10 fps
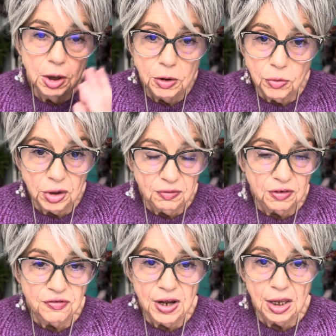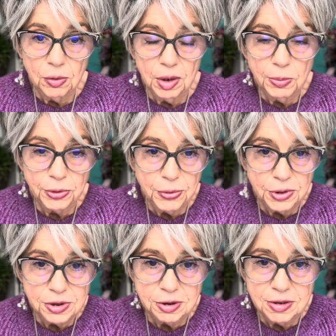You can even follow up with
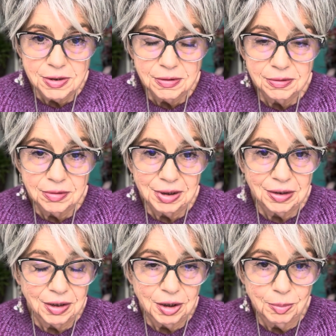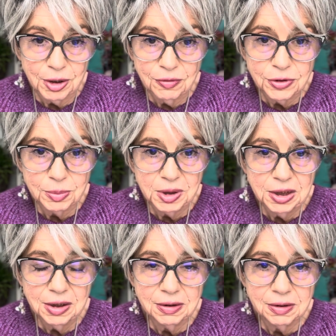questions in the email to
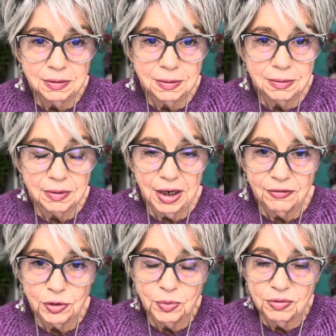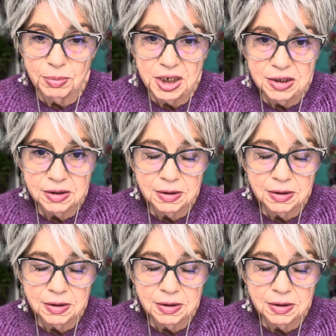me after we've met.